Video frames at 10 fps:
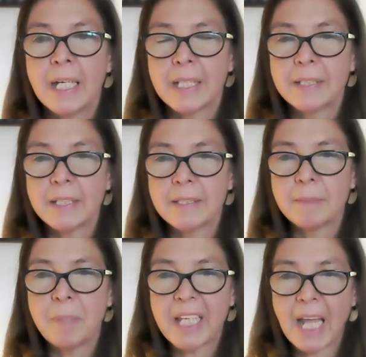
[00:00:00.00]
the,
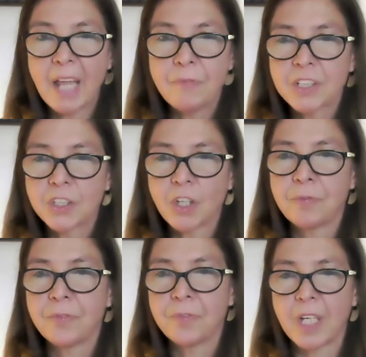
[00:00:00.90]
the behaviors
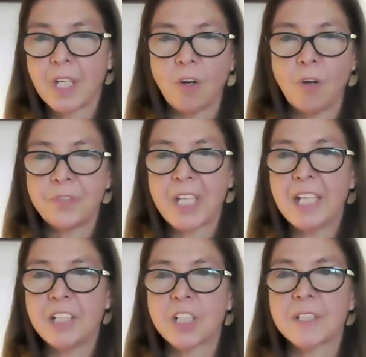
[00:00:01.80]
of, uh, of the
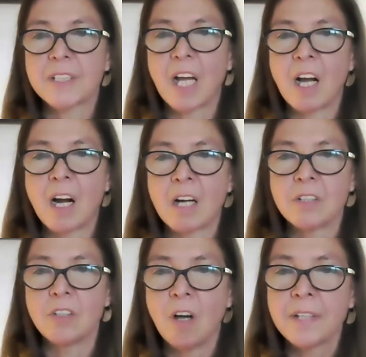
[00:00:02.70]
agents
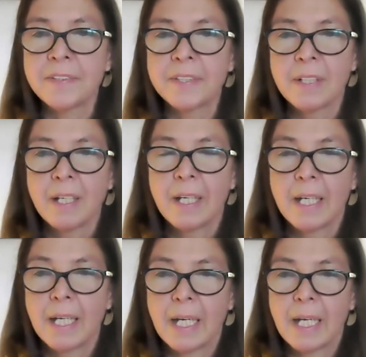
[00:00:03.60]
are not
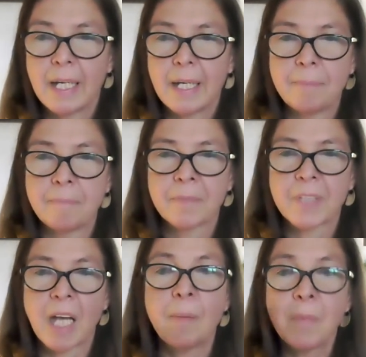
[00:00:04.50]
um,
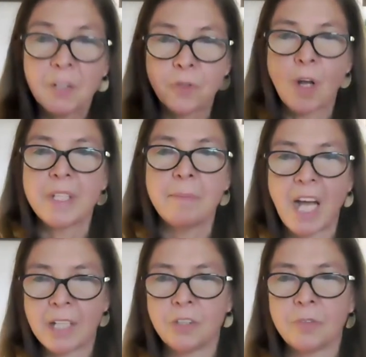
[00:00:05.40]
coming from the
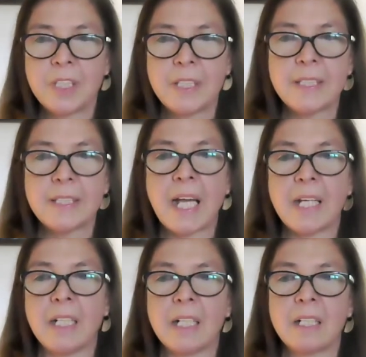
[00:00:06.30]
mind of the
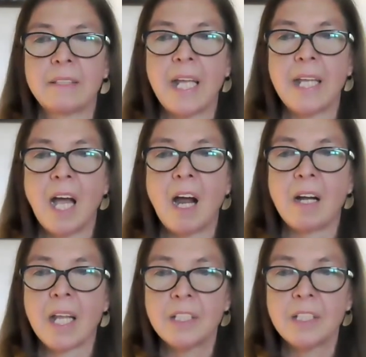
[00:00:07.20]
designer. They
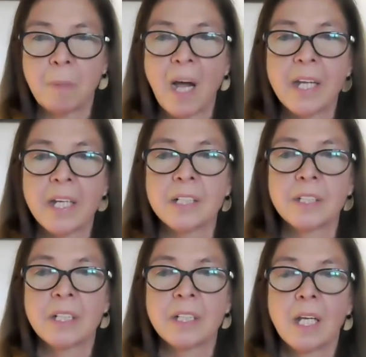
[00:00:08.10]
are
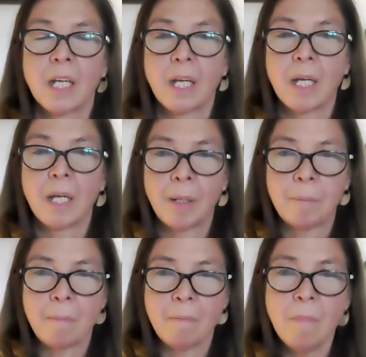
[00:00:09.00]
inspired uh,
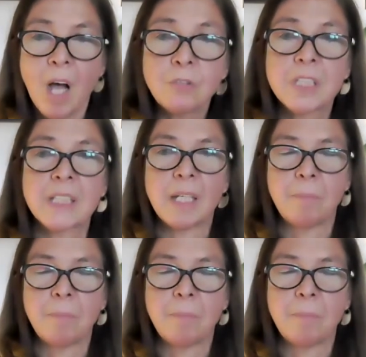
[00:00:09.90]
mostly